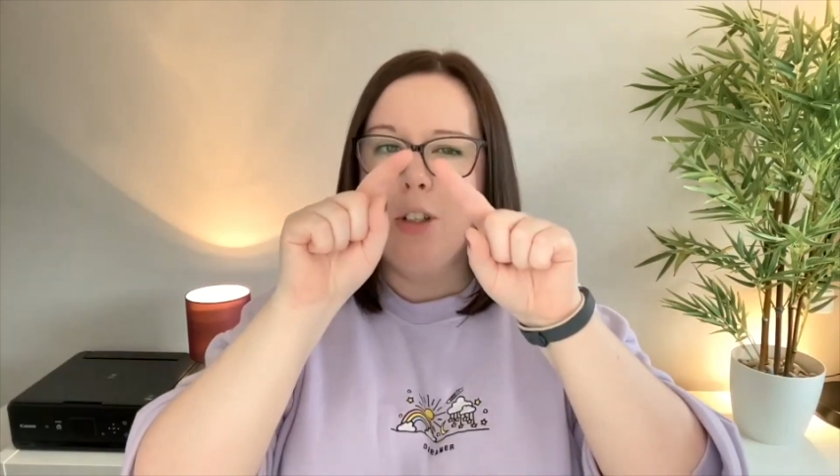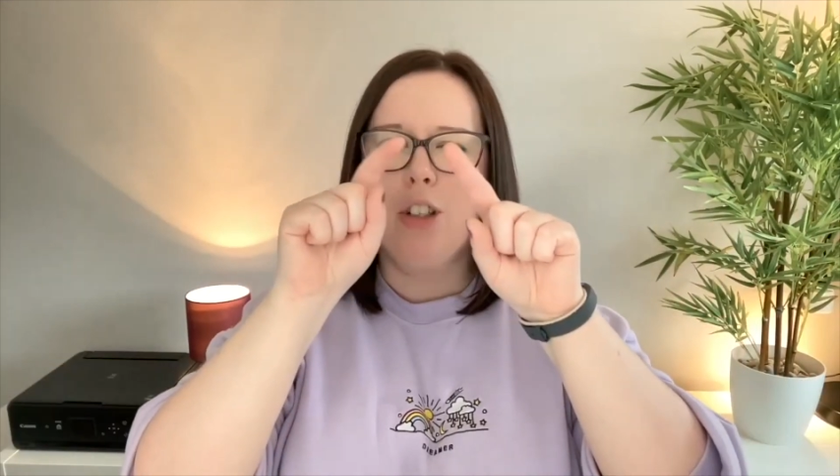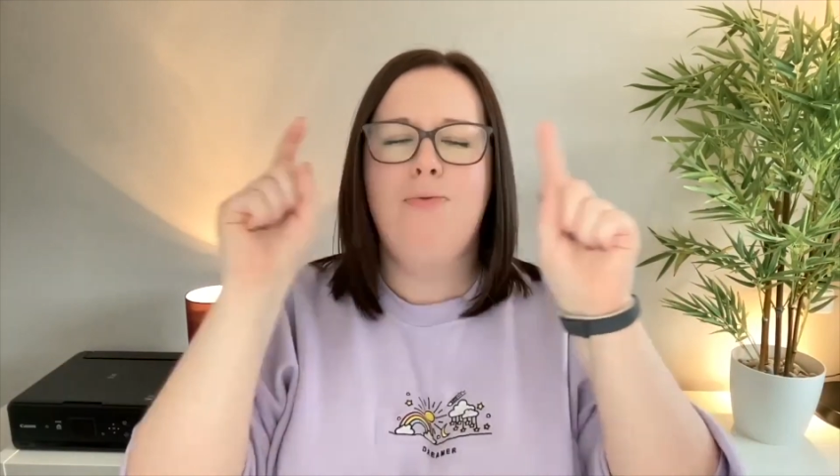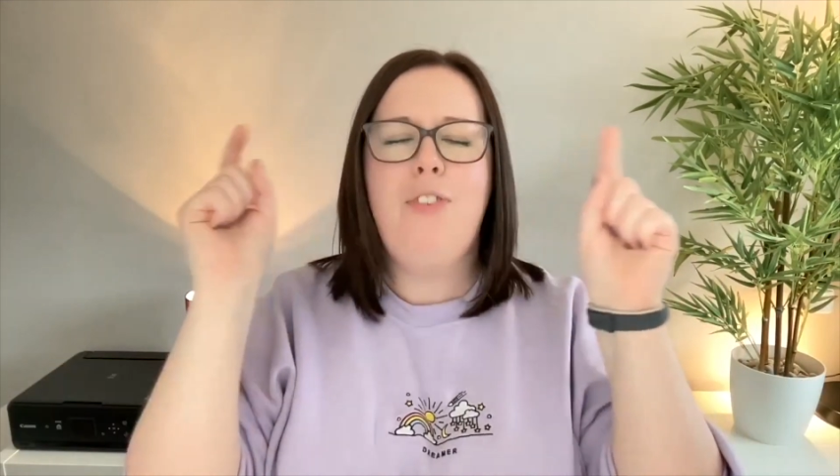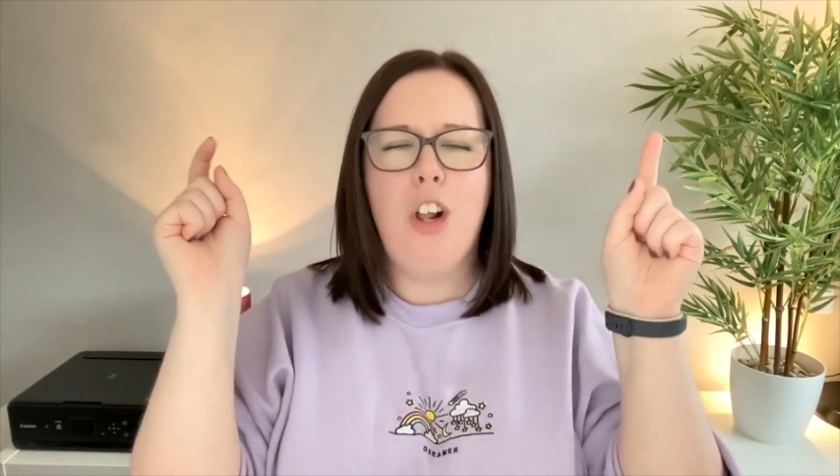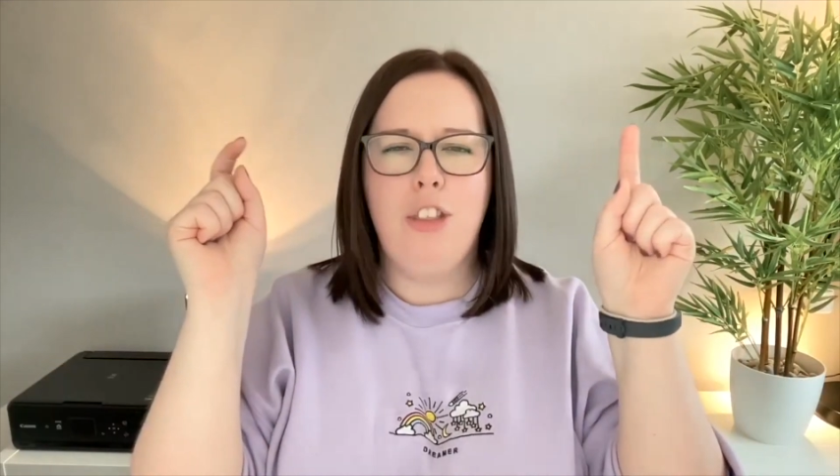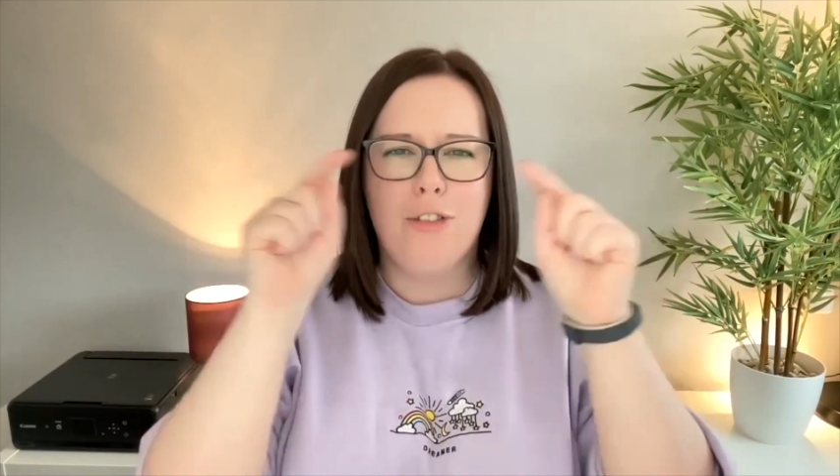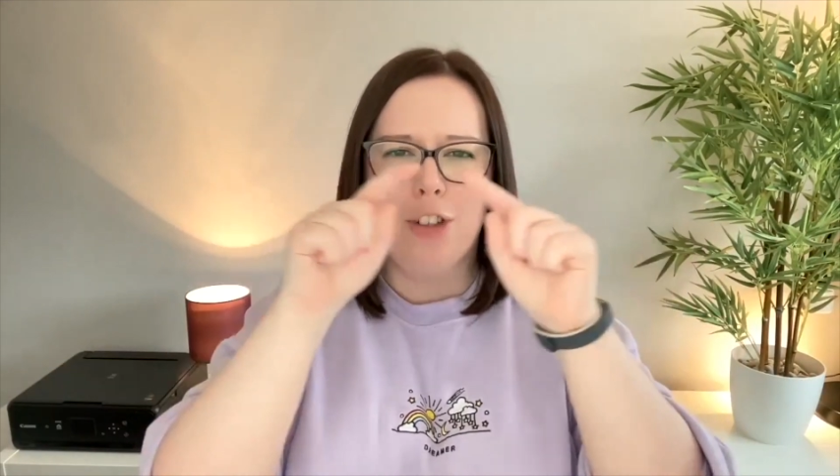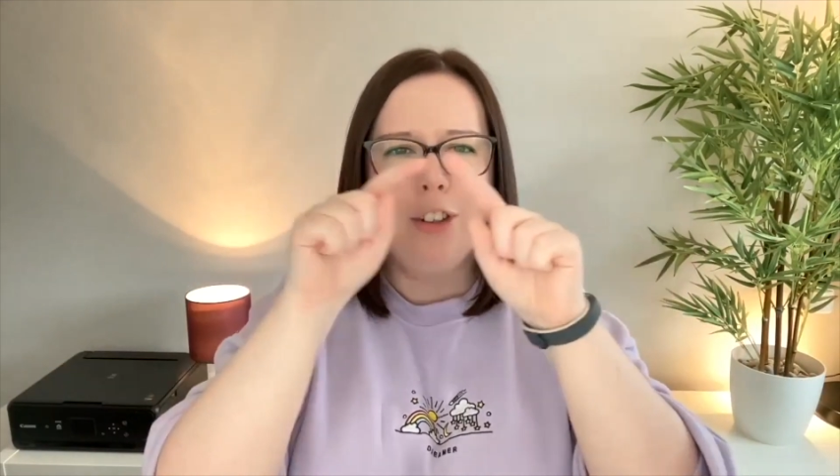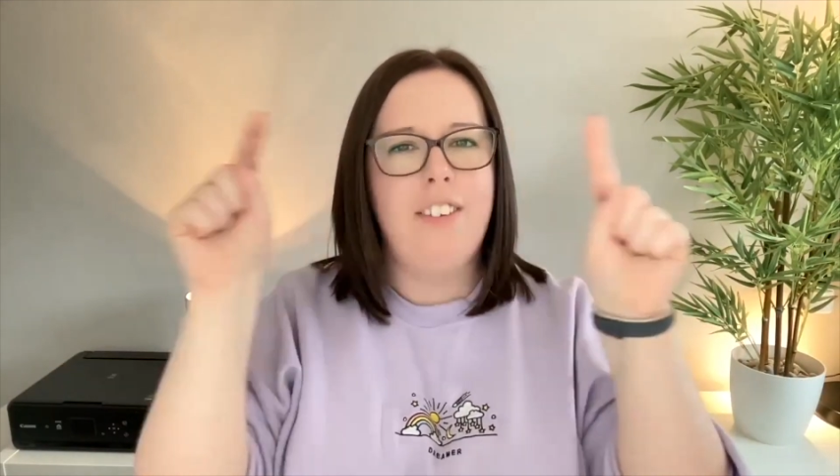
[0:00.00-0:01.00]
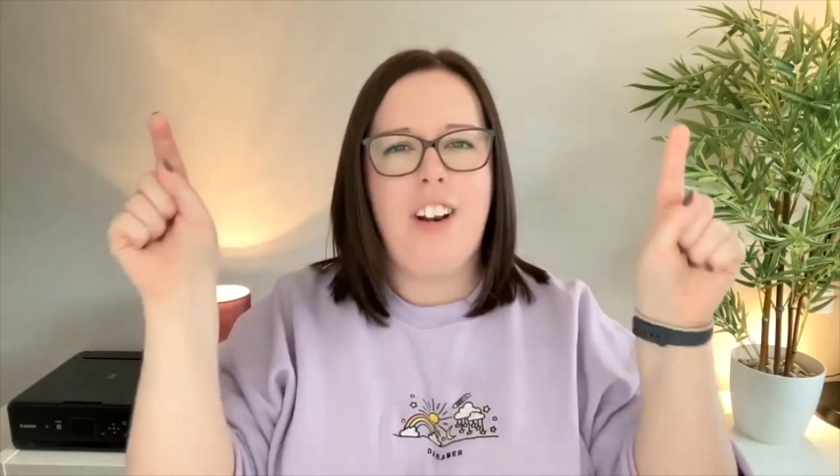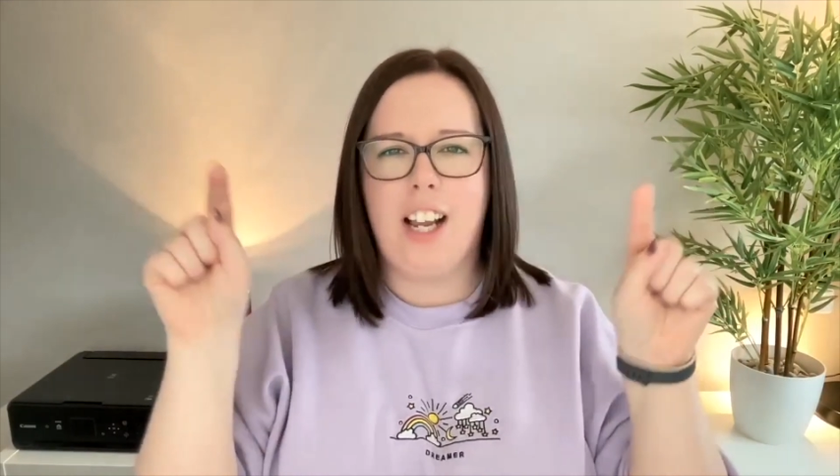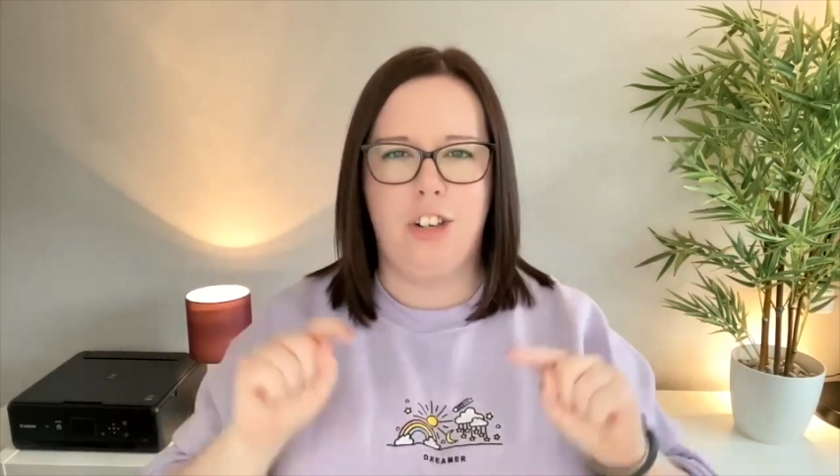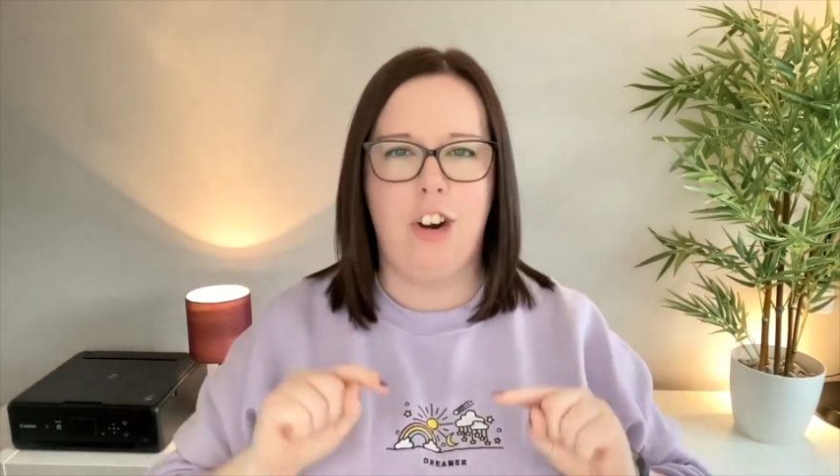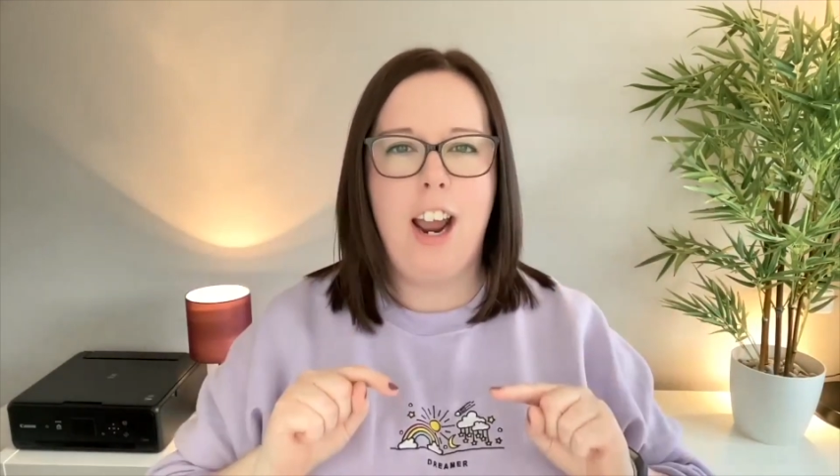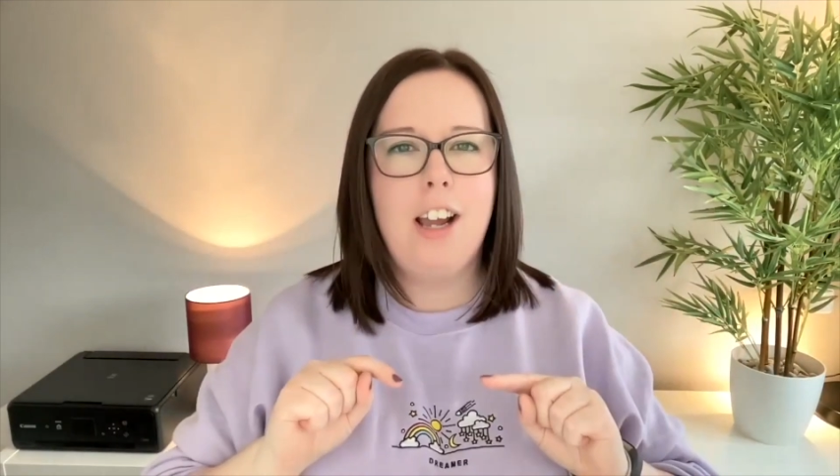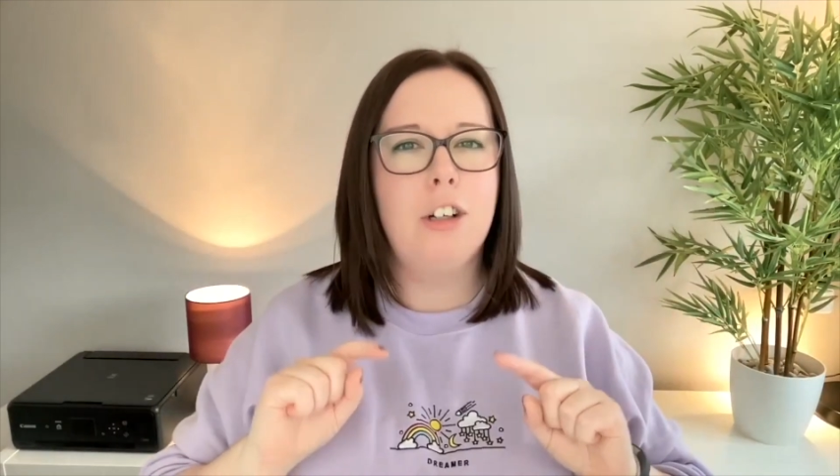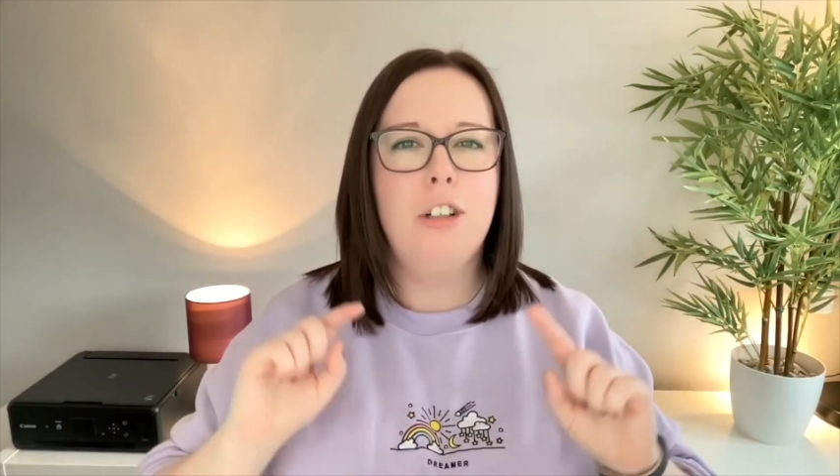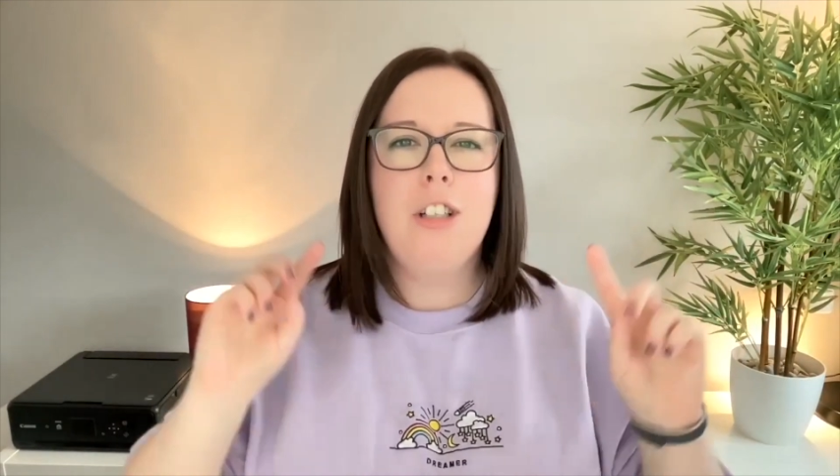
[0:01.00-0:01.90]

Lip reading: Just follow the rule of like a triangle.